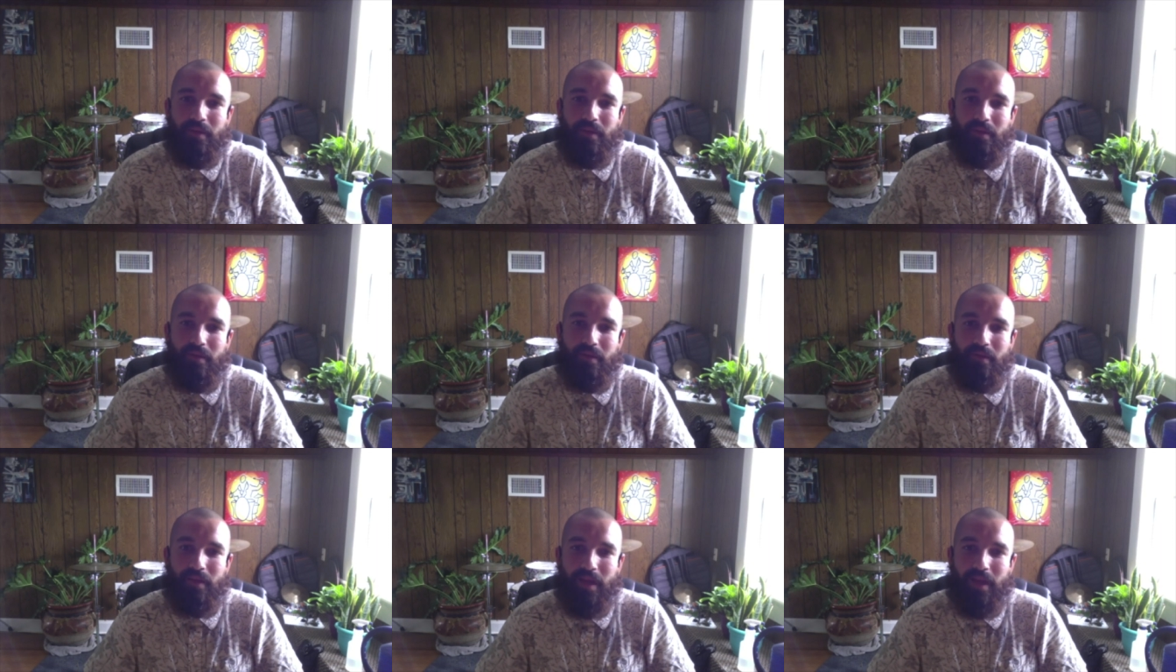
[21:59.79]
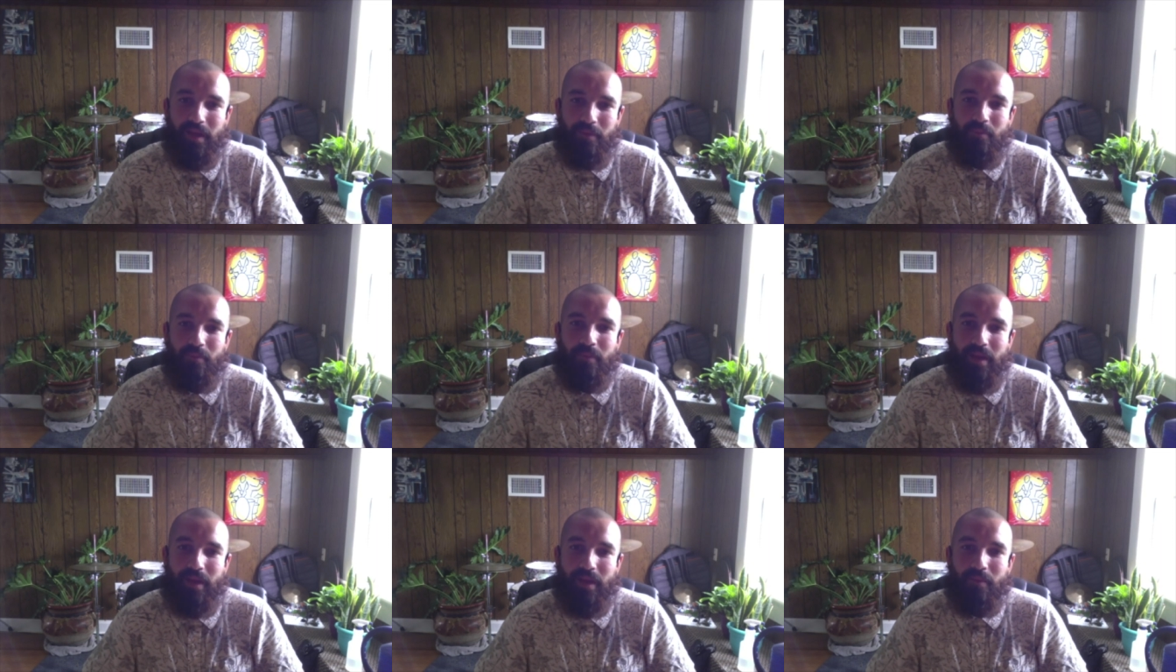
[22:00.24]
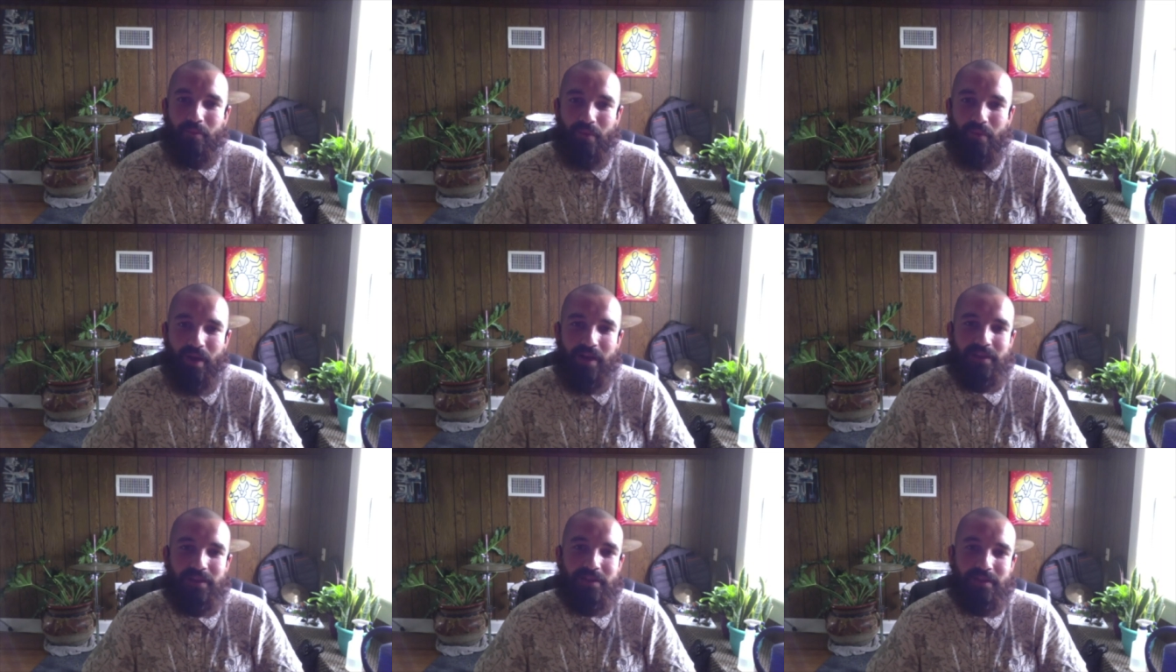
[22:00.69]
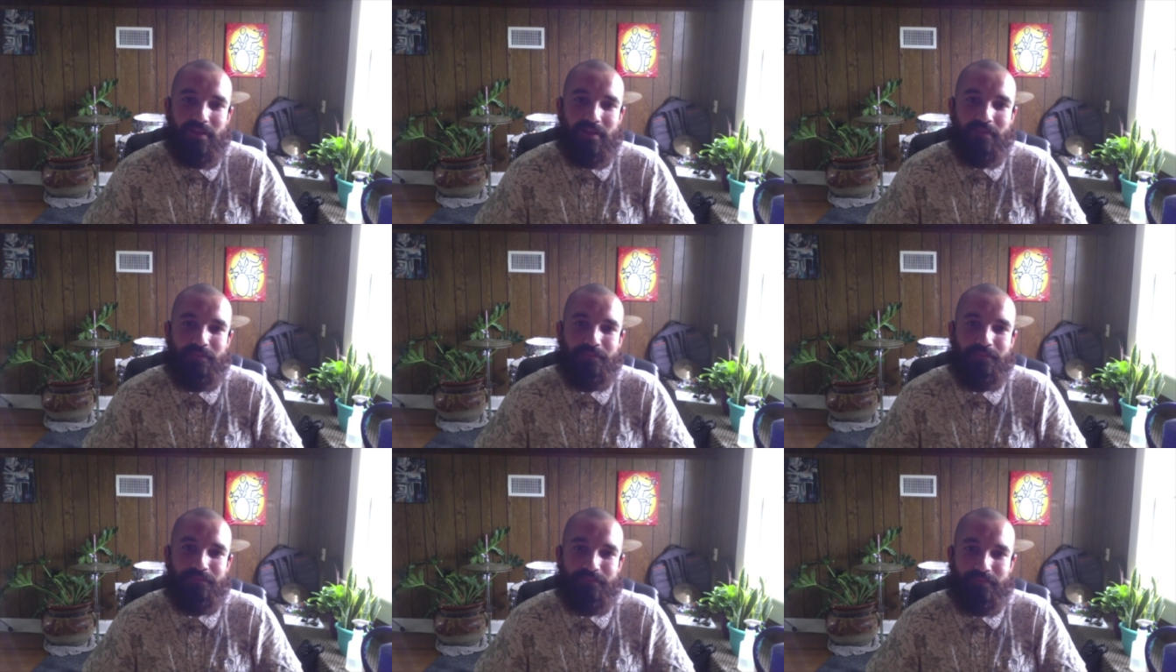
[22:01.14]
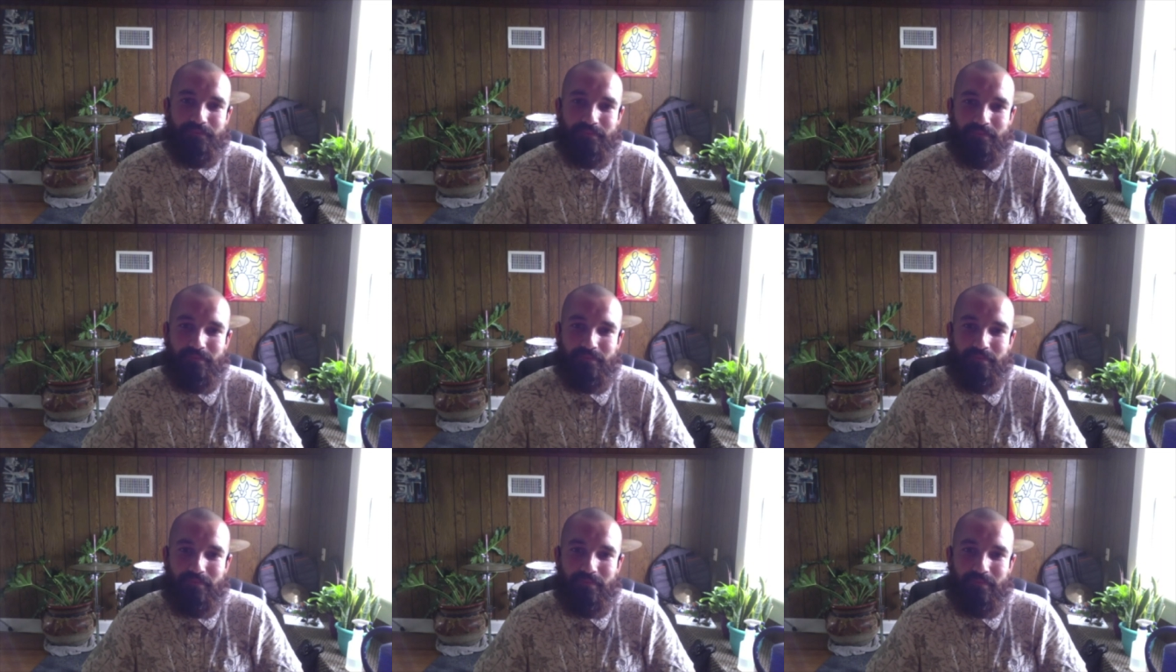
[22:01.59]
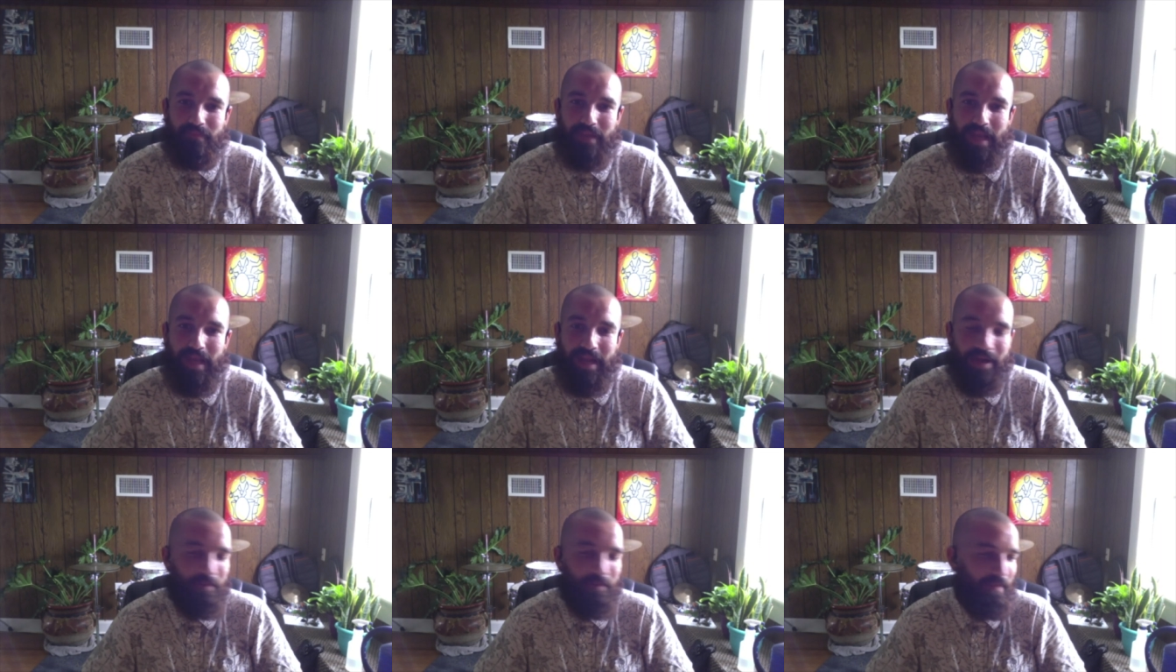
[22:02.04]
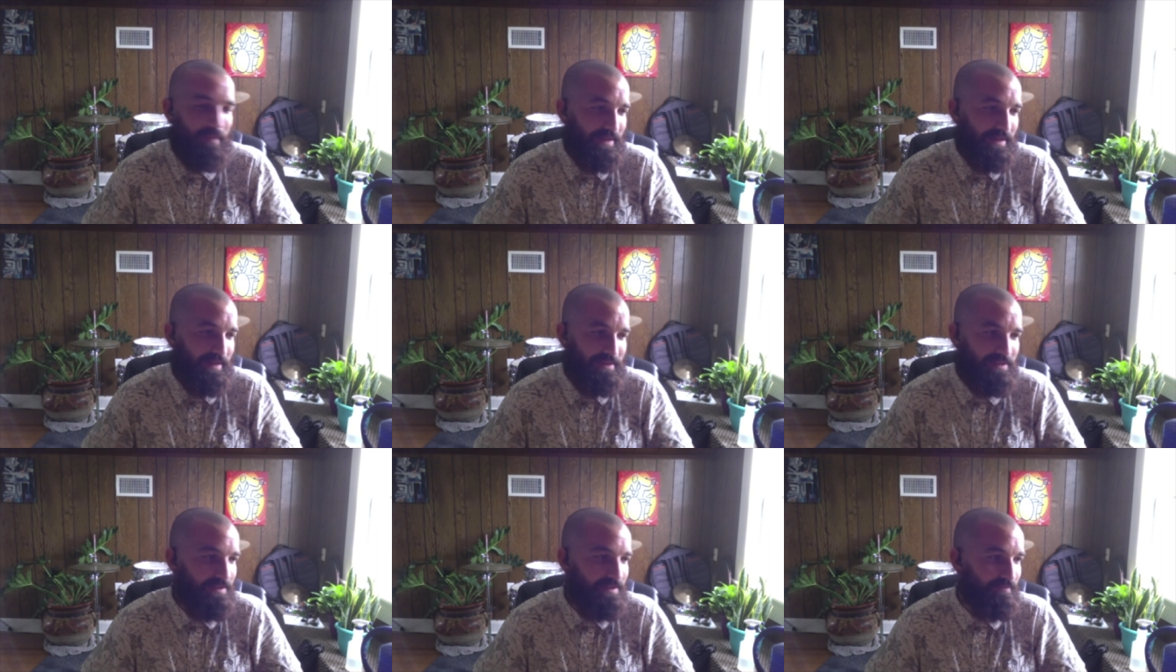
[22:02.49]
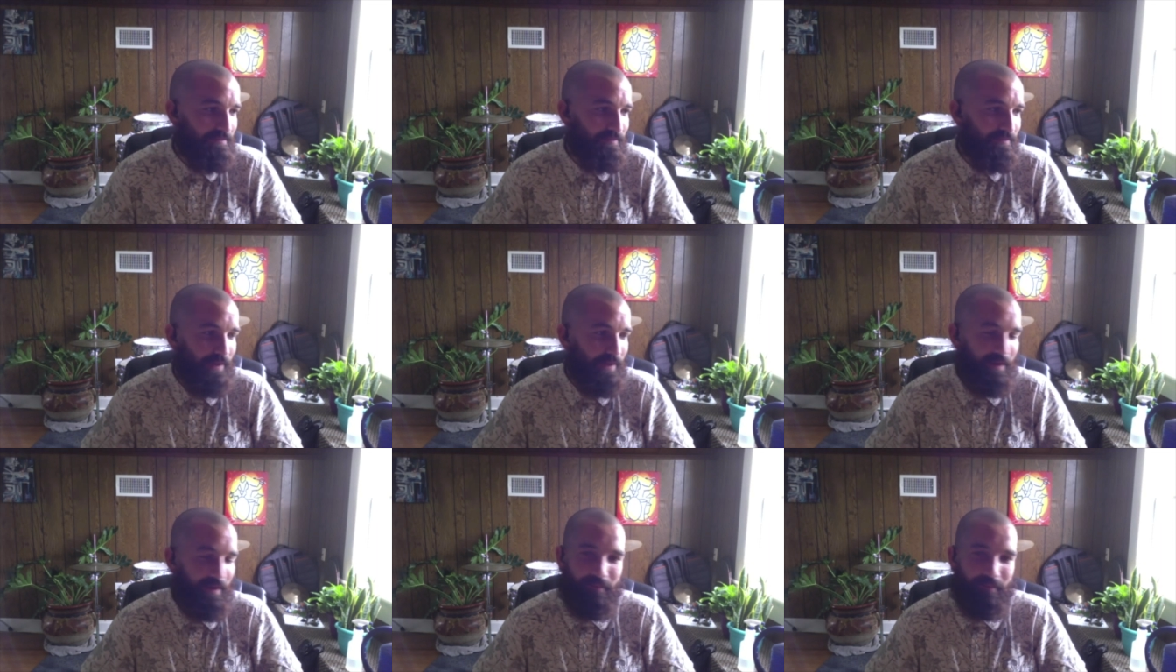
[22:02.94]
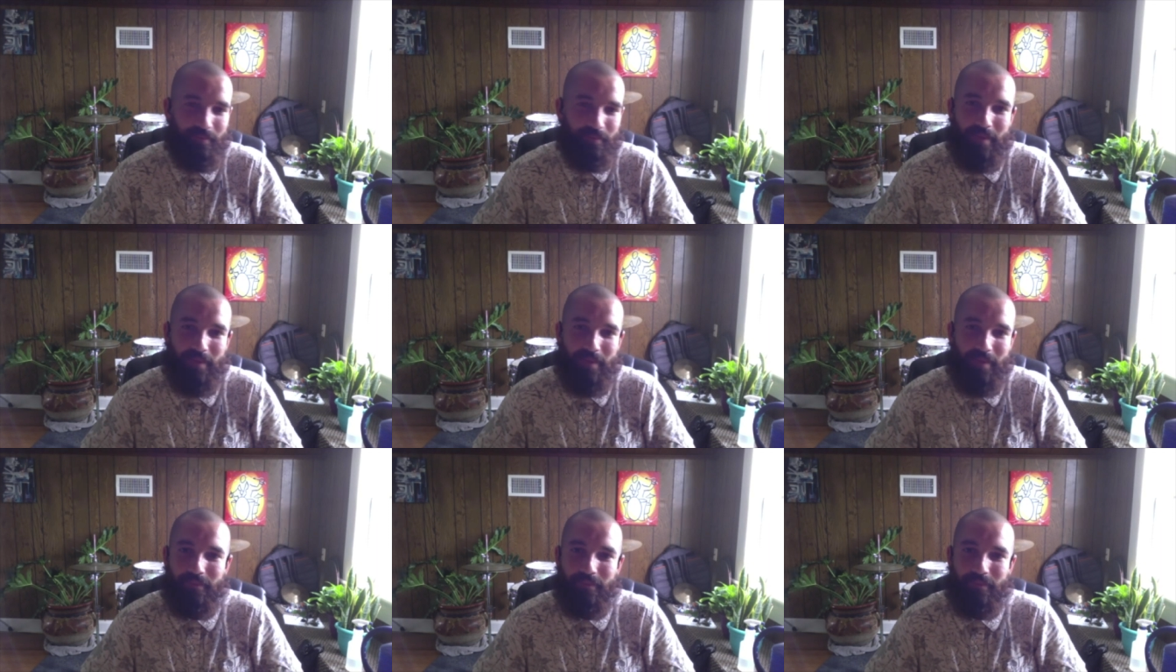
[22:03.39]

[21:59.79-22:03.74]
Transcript: in, in Boston. And I'm like, you know, I'm